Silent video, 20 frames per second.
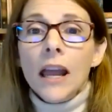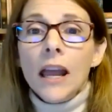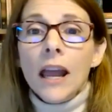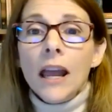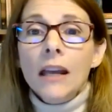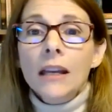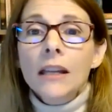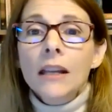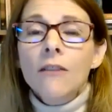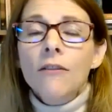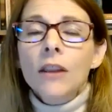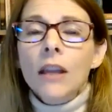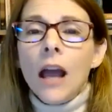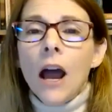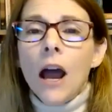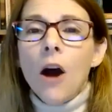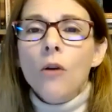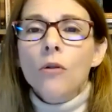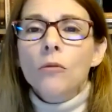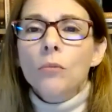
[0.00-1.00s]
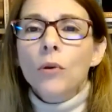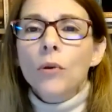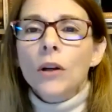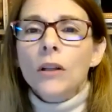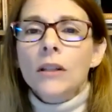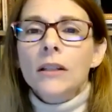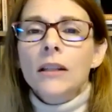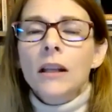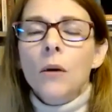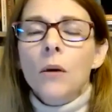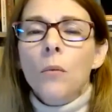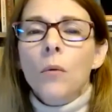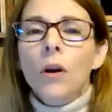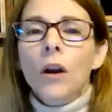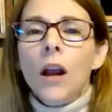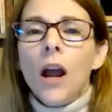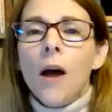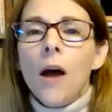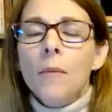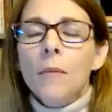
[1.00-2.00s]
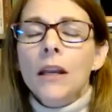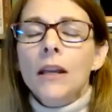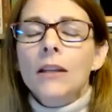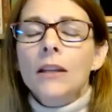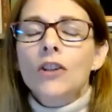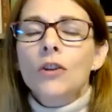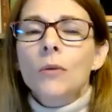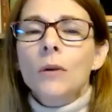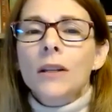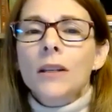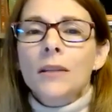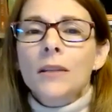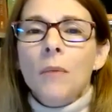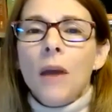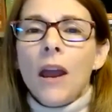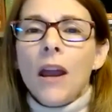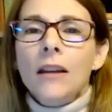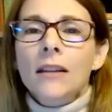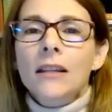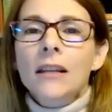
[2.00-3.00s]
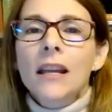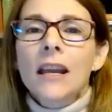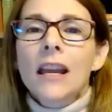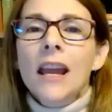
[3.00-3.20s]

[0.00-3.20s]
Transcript: any of the output that we're coming to expect,